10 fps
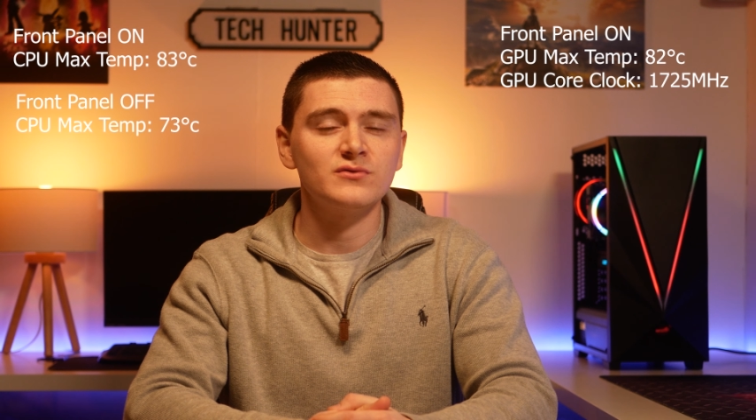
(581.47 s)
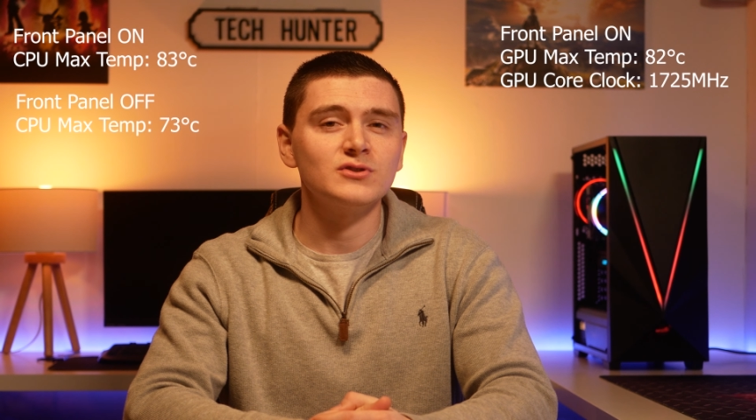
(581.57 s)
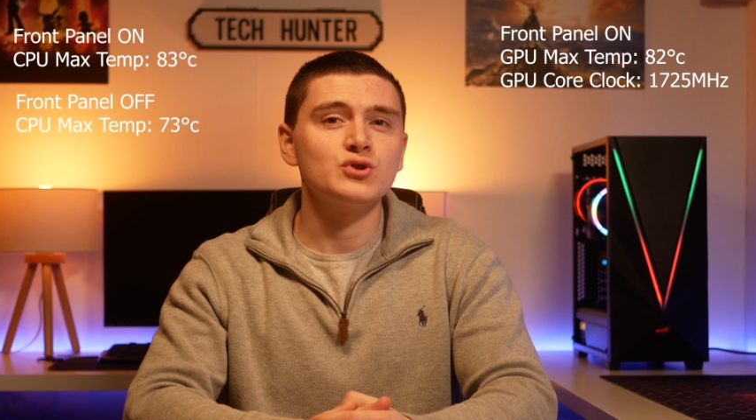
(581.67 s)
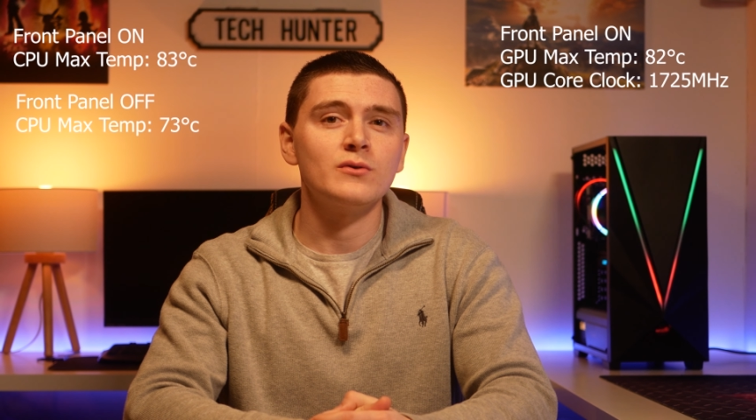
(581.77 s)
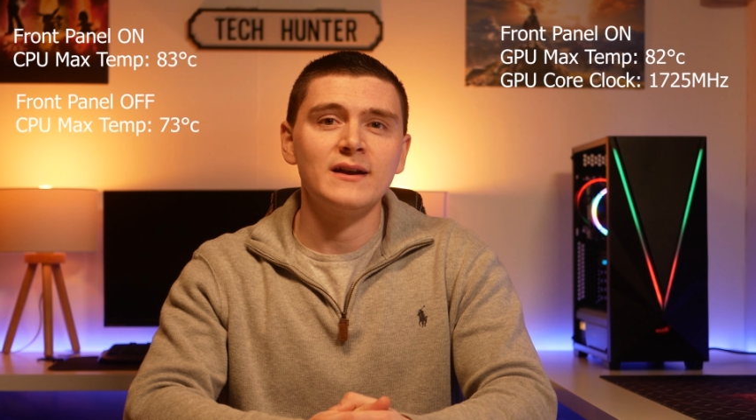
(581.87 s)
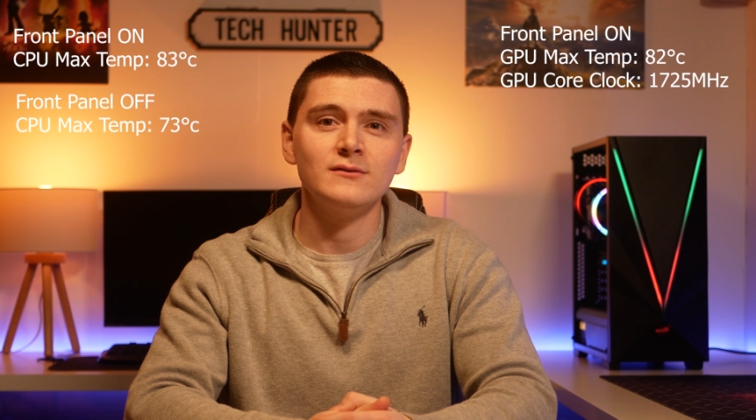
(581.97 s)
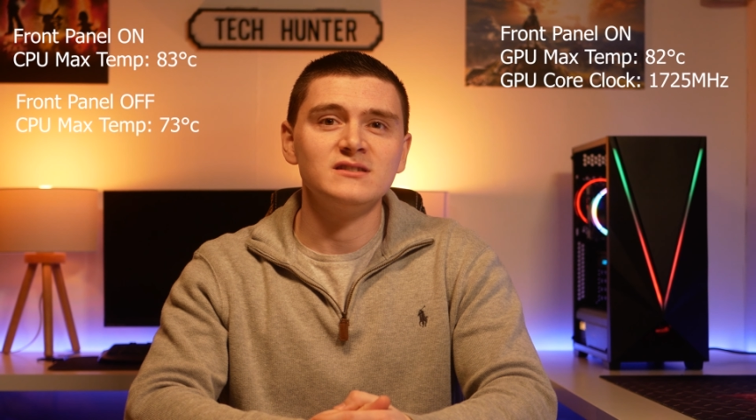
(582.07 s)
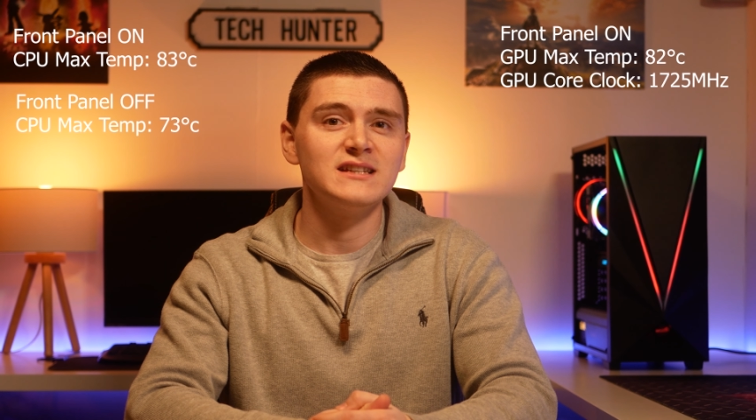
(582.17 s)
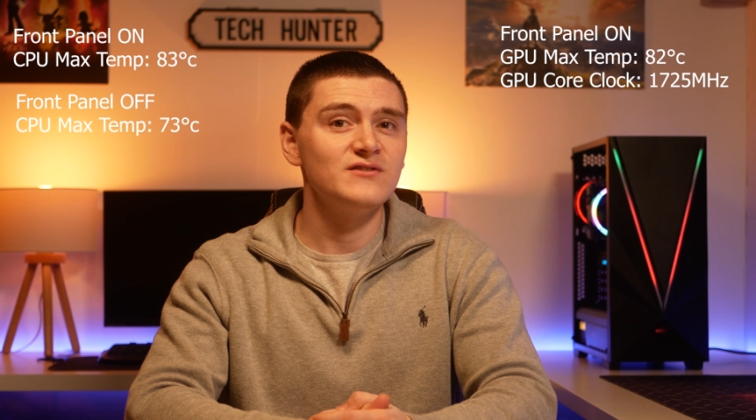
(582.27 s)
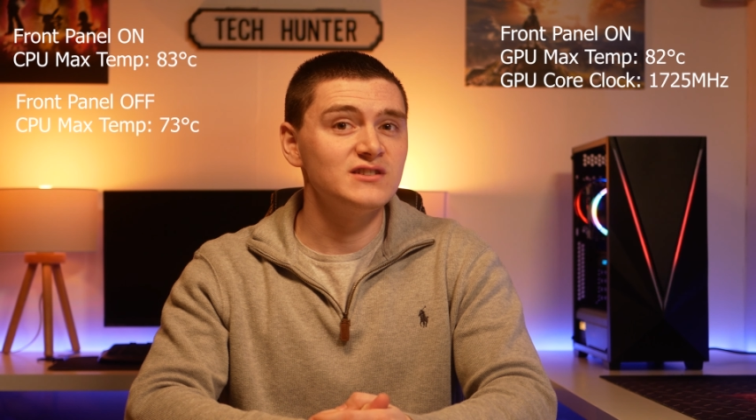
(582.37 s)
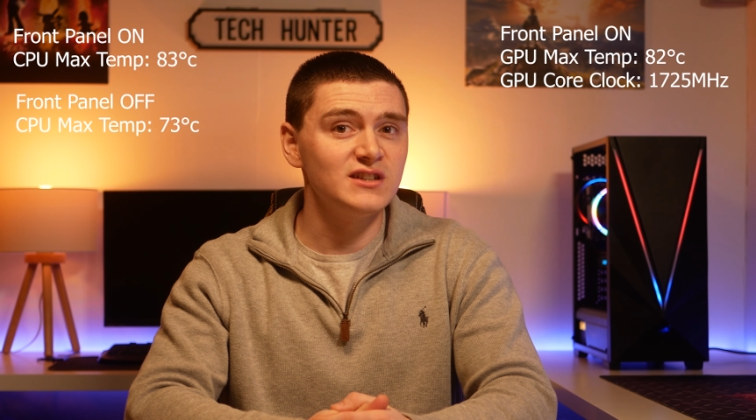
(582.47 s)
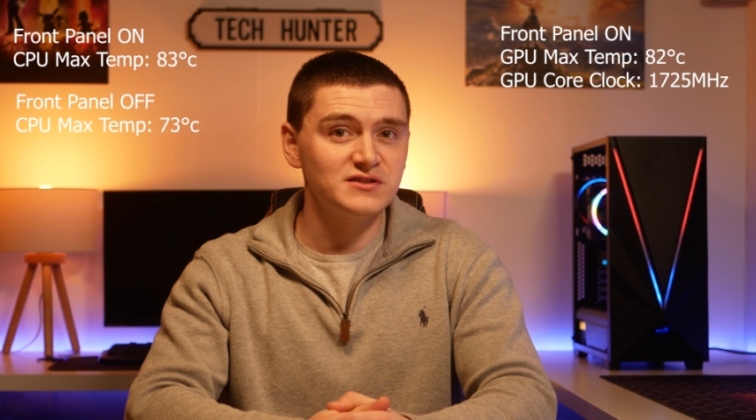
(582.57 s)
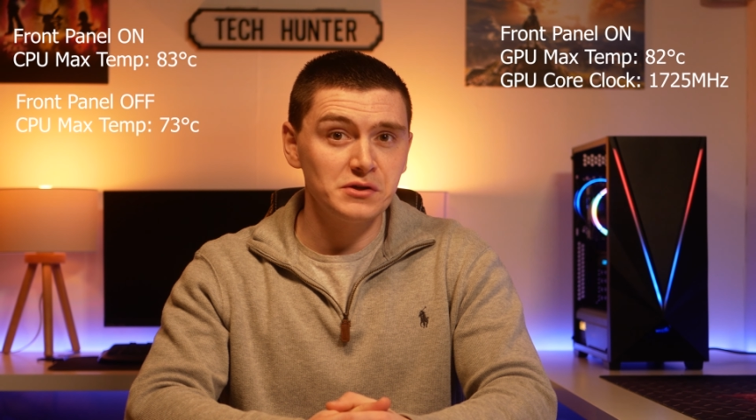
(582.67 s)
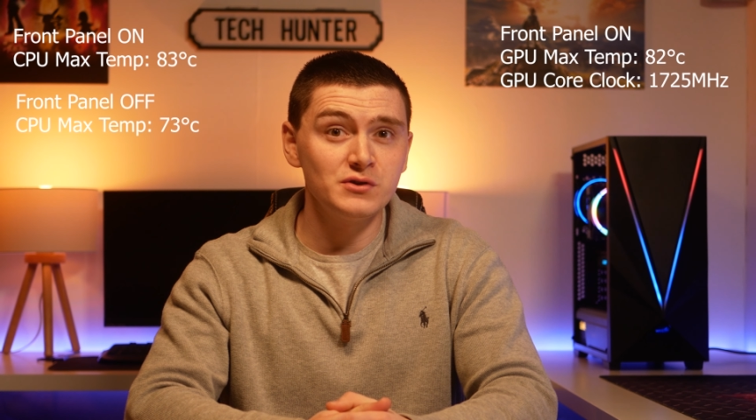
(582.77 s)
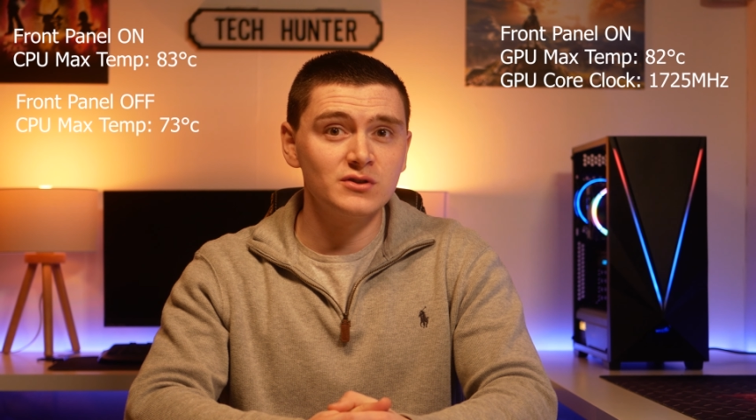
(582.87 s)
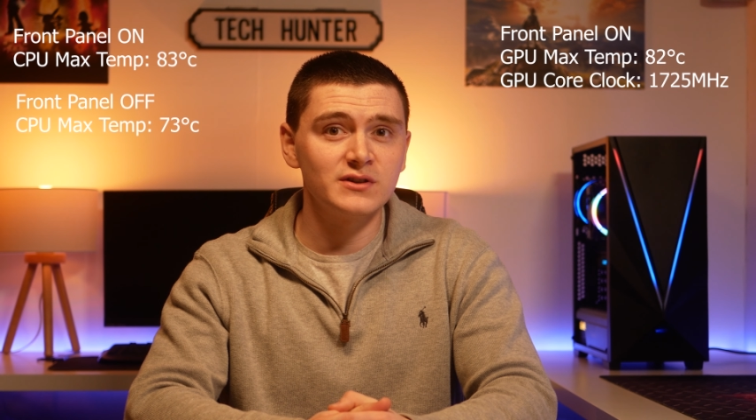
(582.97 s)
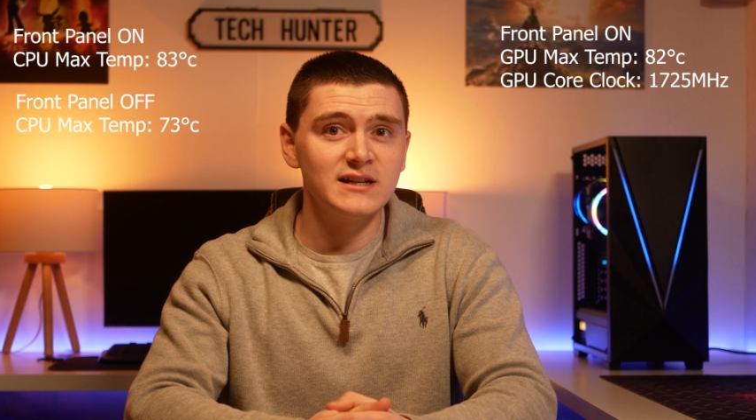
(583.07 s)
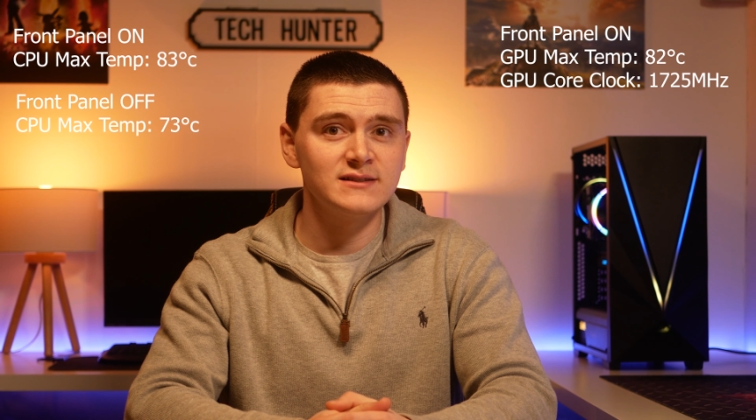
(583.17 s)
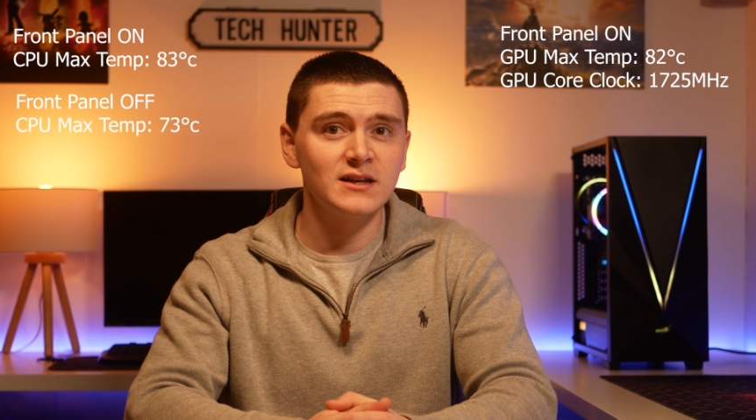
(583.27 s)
to around 72 degrees,